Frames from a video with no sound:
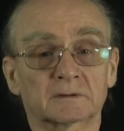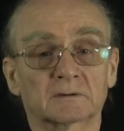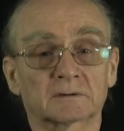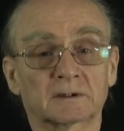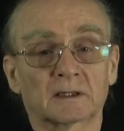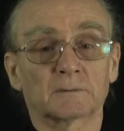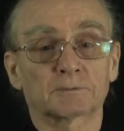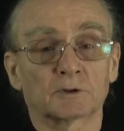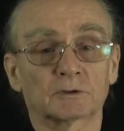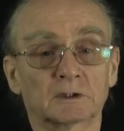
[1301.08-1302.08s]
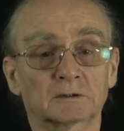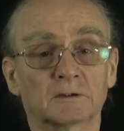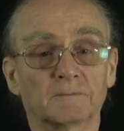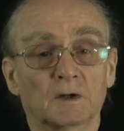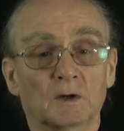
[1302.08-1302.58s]
scalar
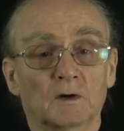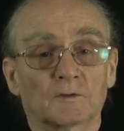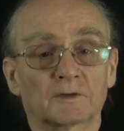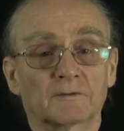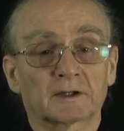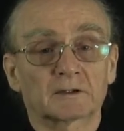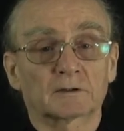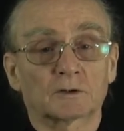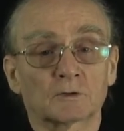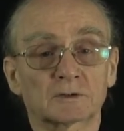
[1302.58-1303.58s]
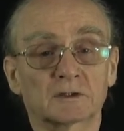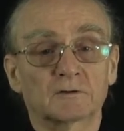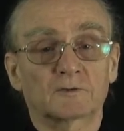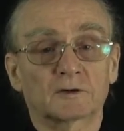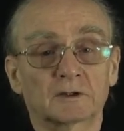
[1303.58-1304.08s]
product of the vector
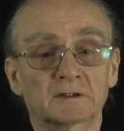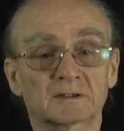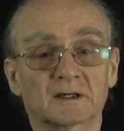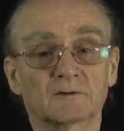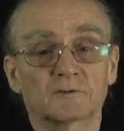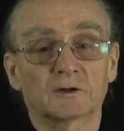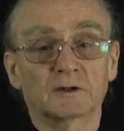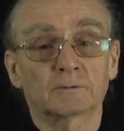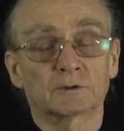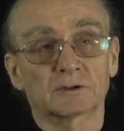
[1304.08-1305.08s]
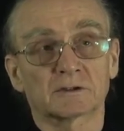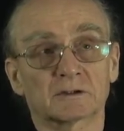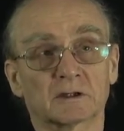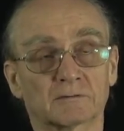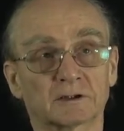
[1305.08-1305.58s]
cosine phi, sine phi, which is
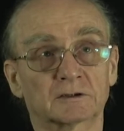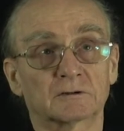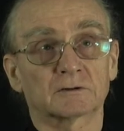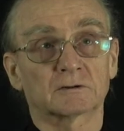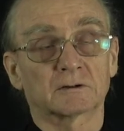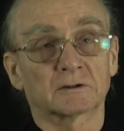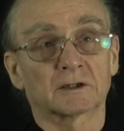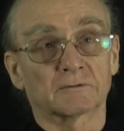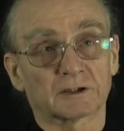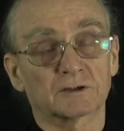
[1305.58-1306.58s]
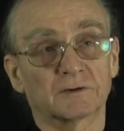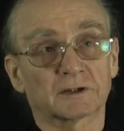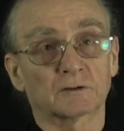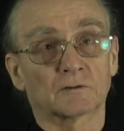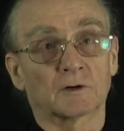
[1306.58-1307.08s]
a direction
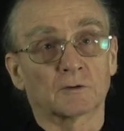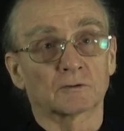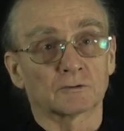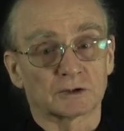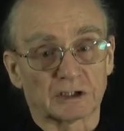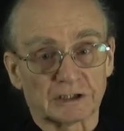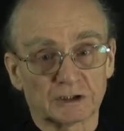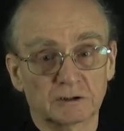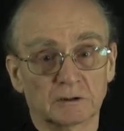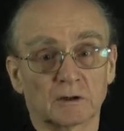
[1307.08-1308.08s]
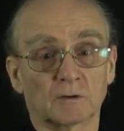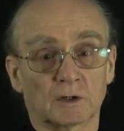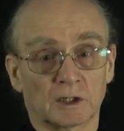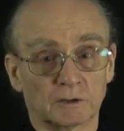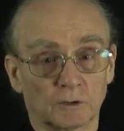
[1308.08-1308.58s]
vector of our rotation,
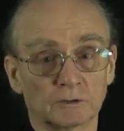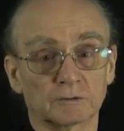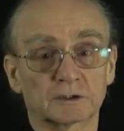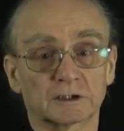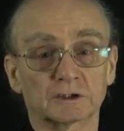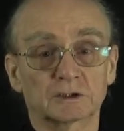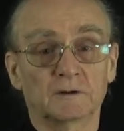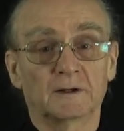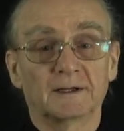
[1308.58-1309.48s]
our unknown rotation,